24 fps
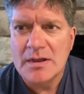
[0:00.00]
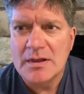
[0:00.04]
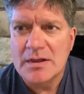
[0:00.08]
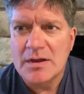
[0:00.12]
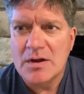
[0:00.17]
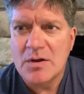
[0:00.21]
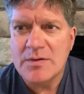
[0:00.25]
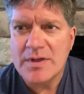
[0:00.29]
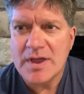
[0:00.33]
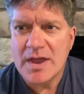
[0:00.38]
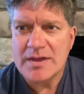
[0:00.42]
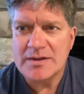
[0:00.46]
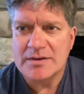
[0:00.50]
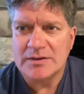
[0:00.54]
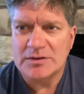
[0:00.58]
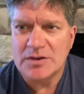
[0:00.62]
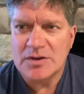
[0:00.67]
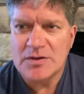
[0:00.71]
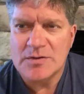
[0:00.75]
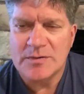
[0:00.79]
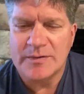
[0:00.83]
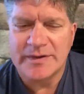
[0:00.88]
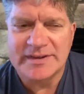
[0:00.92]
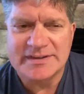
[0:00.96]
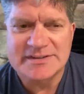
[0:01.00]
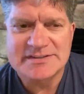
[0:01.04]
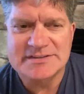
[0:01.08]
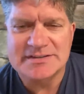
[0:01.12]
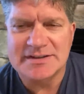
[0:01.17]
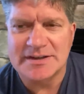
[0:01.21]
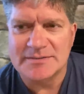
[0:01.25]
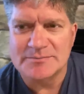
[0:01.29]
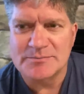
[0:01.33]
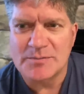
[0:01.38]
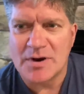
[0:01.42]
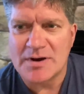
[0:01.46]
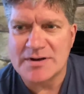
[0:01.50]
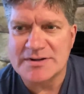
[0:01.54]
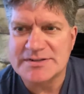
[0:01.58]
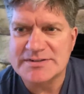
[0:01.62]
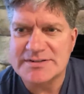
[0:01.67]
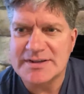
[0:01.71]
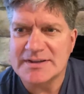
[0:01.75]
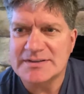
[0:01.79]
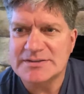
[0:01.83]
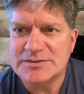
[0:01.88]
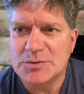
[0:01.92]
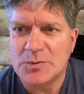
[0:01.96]
Okay, hello. It's March
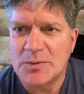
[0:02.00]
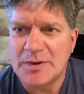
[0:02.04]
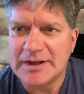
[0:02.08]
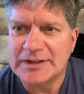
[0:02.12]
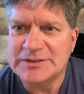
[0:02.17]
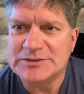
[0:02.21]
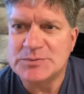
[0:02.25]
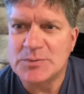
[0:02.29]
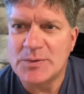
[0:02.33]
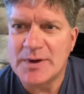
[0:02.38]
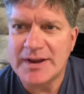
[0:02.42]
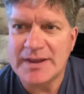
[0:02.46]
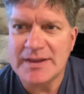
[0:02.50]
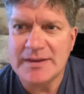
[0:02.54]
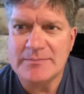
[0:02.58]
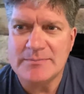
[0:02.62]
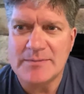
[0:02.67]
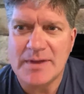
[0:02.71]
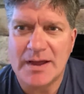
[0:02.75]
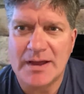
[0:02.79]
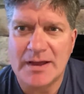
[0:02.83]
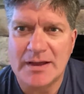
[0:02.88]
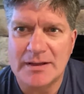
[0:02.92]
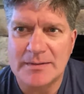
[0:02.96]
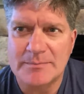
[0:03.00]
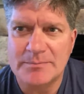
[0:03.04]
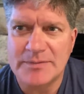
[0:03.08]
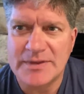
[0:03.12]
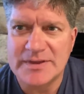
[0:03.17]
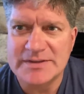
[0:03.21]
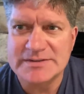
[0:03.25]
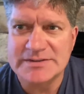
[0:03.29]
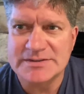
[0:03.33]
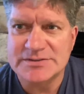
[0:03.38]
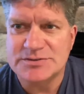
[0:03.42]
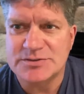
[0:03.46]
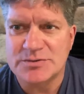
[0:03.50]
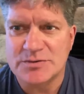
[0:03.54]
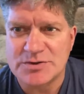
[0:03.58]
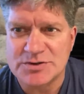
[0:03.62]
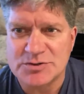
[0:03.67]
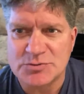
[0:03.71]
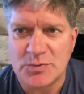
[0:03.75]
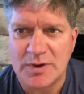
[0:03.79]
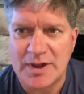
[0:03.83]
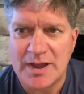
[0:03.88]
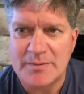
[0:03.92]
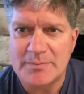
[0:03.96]
6th, 2020. This is
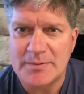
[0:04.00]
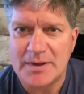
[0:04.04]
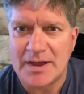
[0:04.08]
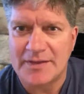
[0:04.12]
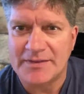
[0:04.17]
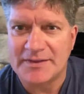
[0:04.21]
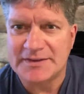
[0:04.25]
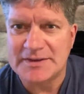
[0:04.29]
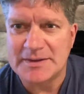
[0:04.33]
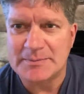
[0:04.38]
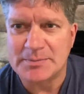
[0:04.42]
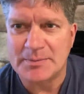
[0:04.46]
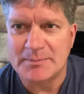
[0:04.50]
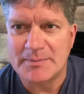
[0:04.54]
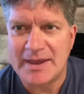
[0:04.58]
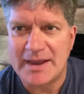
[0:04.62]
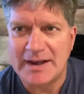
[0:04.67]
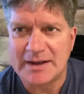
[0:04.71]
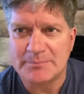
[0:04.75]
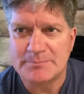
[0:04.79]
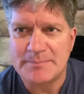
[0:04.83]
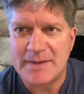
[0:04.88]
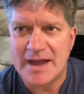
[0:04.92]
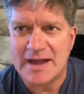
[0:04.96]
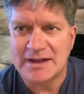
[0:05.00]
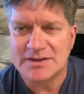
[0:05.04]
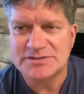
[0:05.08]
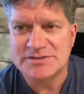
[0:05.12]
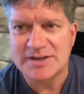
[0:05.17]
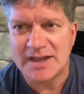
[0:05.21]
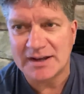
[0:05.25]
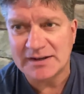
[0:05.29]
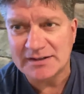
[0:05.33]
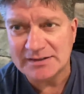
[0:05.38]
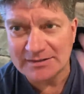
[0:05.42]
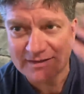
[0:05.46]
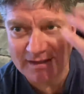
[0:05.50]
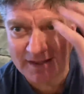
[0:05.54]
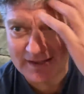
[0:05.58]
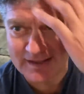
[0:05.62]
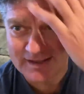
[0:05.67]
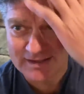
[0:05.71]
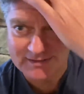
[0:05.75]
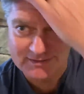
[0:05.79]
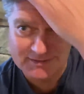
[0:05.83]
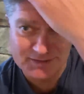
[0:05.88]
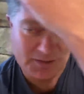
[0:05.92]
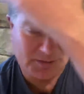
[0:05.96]
George Webb on the Diplomatic Back Channel.
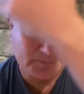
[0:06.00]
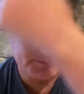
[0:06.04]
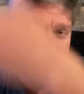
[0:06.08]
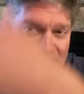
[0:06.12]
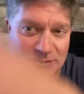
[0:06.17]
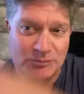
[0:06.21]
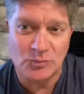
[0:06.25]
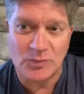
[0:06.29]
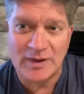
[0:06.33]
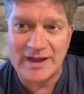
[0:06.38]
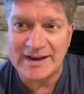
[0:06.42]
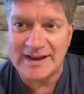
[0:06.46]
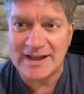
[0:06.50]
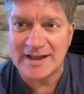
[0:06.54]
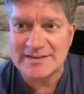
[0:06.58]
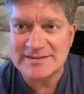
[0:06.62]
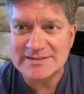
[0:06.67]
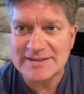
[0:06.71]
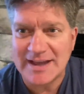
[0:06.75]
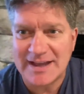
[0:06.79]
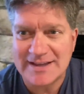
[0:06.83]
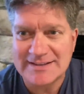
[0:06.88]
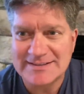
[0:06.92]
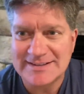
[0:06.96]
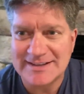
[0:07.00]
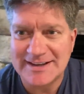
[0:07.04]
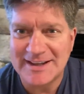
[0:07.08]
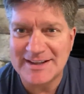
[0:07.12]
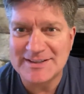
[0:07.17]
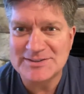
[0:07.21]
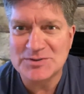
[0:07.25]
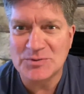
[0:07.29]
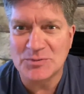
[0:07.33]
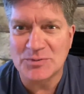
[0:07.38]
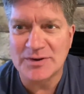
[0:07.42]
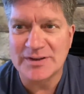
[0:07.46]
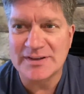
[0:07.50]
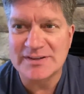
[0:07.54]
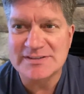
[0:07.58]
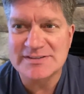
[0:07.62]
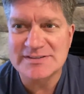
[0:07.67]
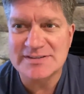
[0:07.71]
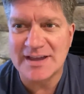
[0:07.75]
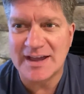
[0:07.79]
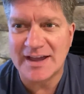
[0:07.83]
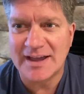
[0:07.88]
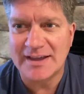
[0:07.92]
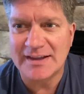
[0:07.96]
A little bit wet outside today, so we're
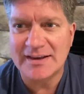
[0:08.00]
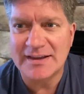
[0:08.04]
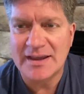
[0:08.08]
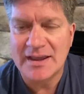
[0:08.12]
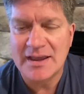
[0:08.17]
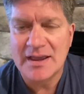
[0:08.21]
inside.